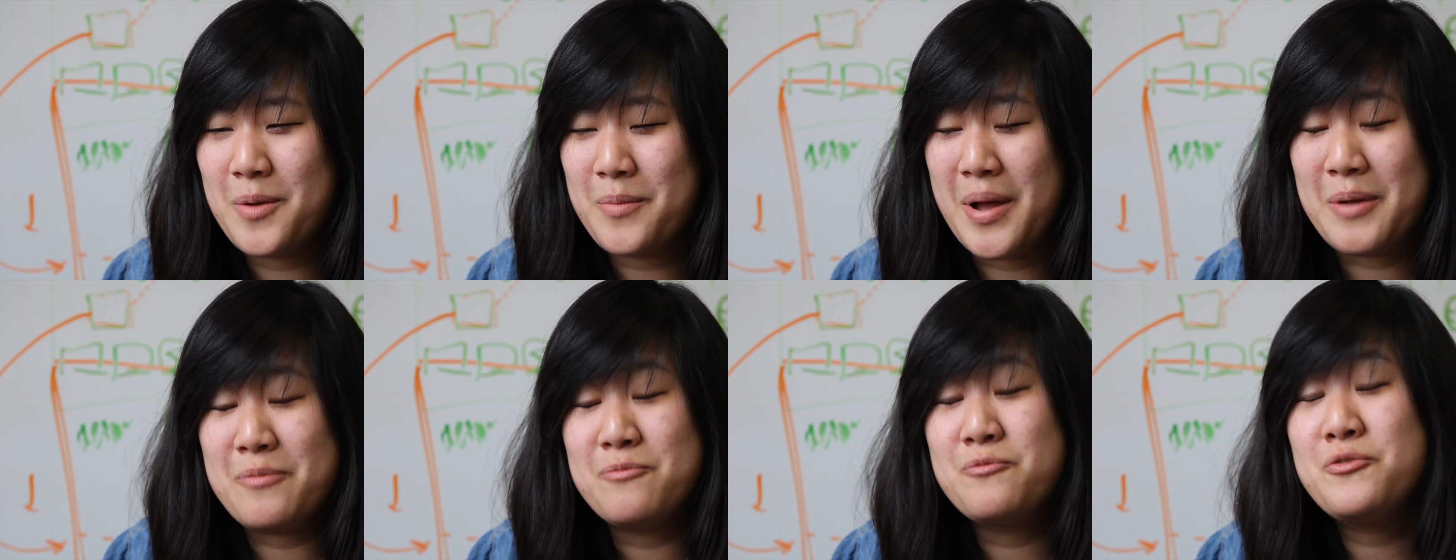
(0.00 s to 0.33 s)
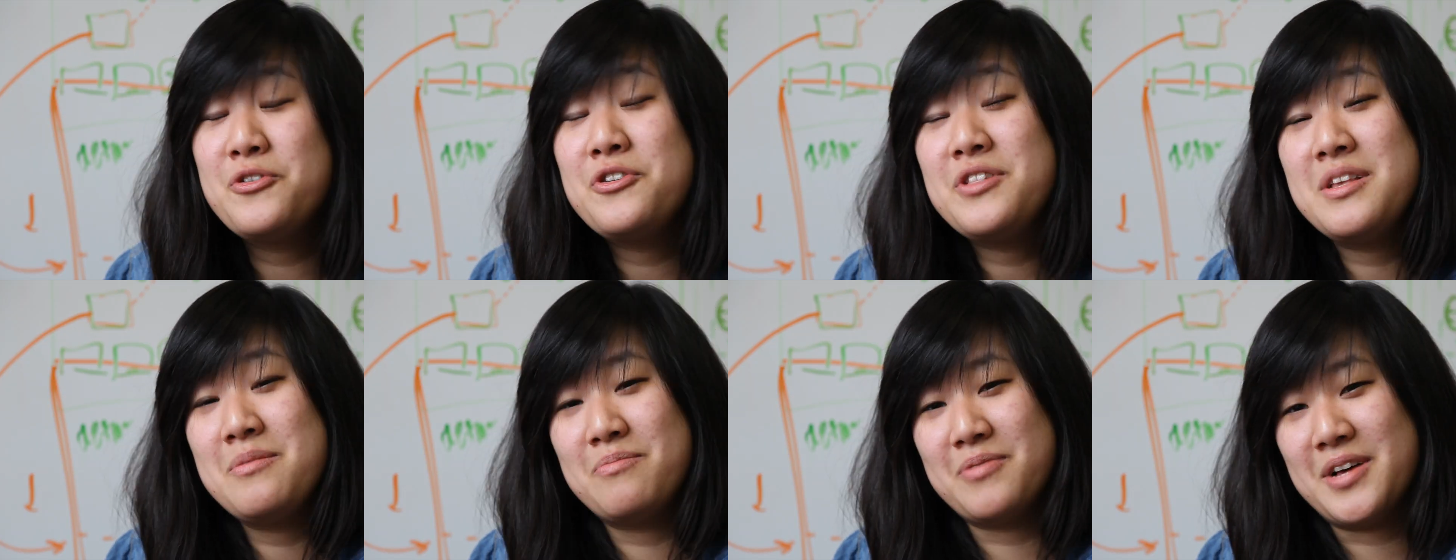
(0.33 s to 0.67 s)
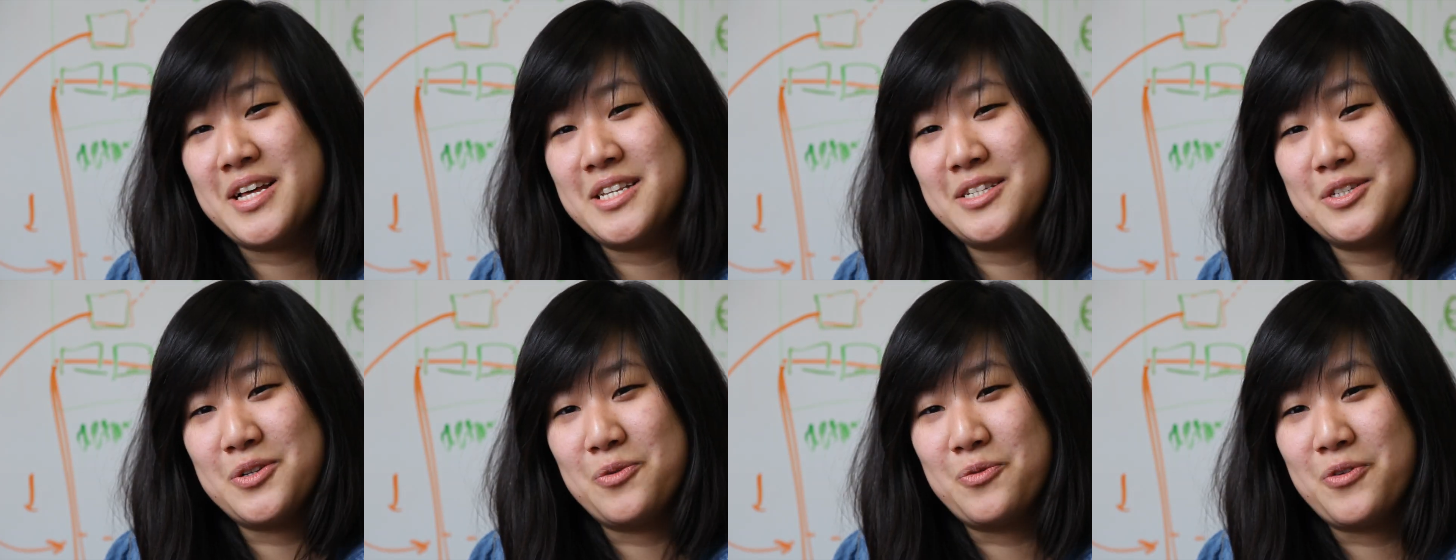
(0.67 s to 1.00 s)
I'm really
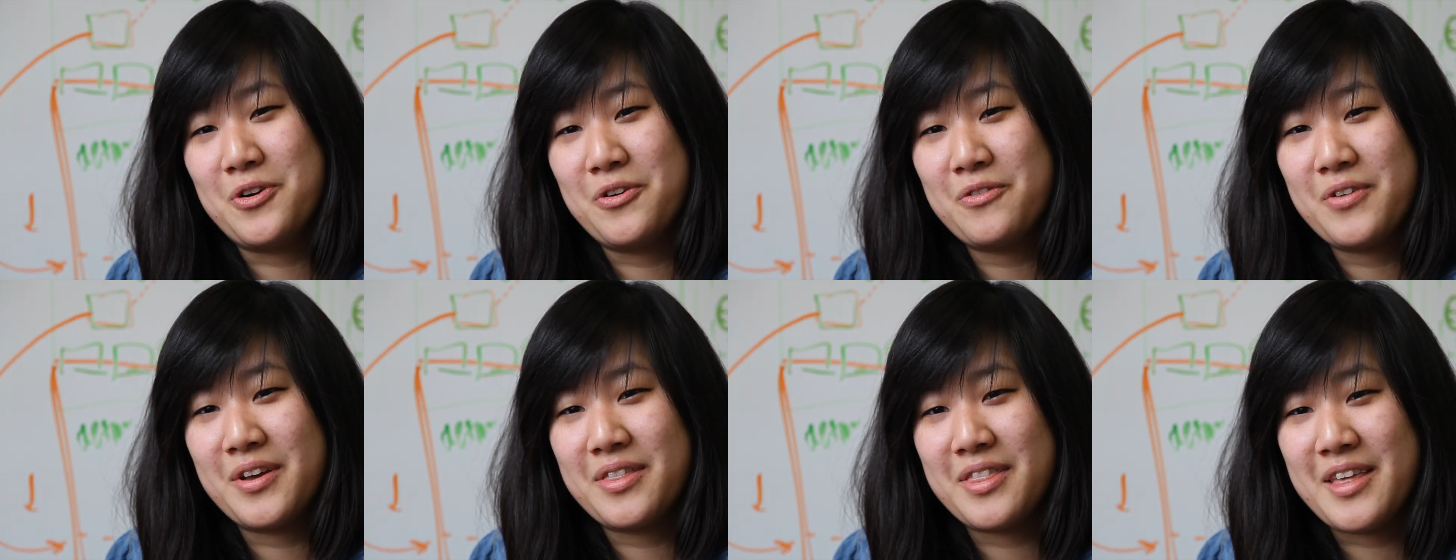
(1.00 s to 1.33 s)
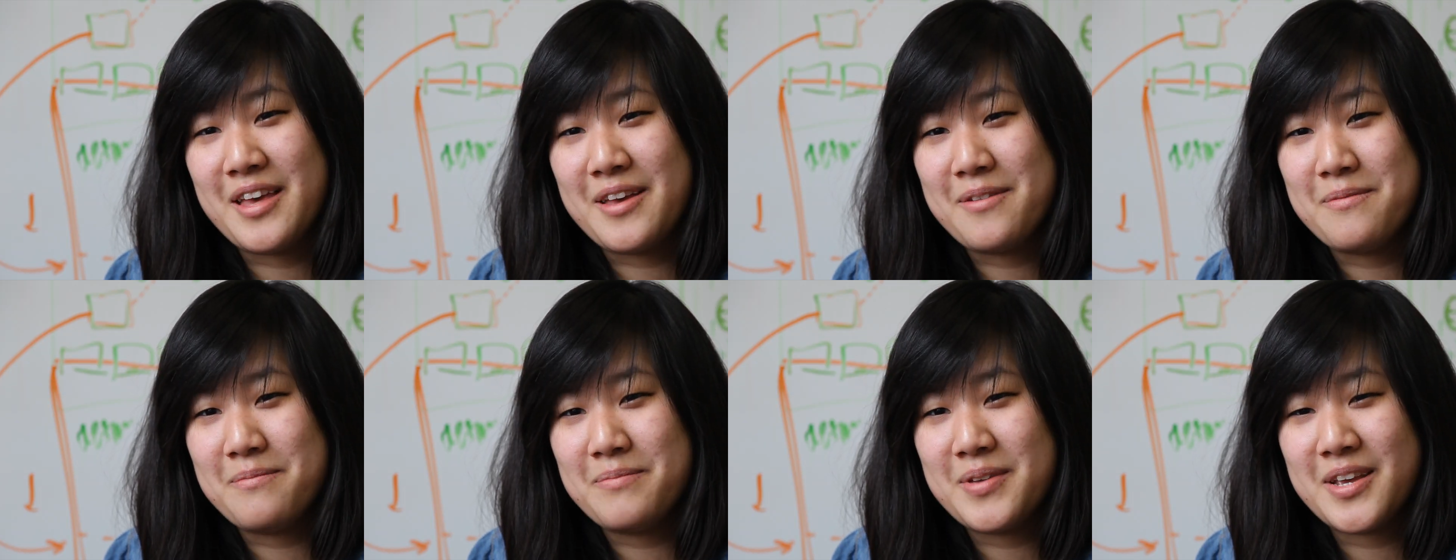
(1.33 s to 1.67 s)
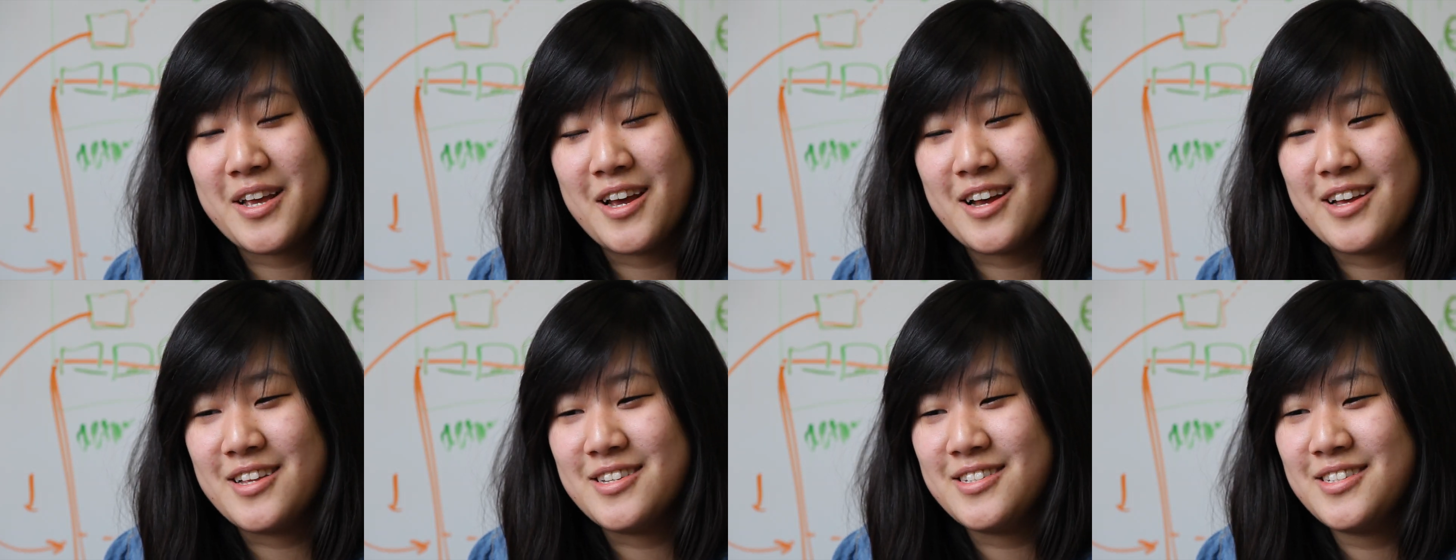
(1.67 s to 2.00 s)
blessed to work with him
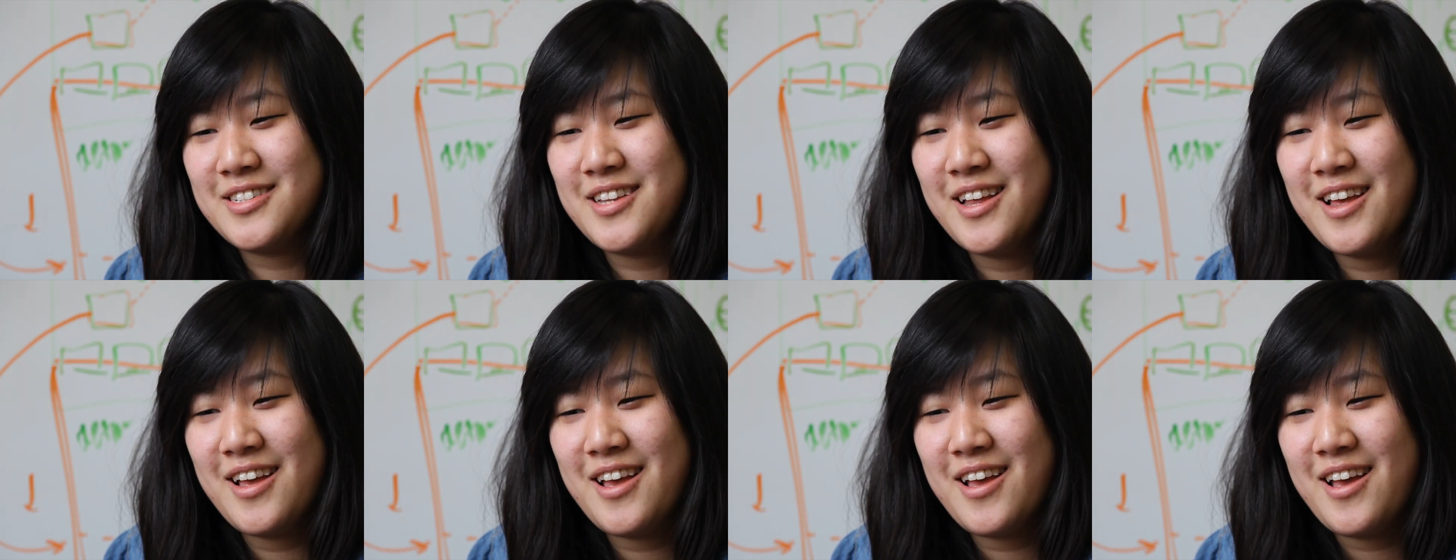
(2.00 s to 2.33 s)
because,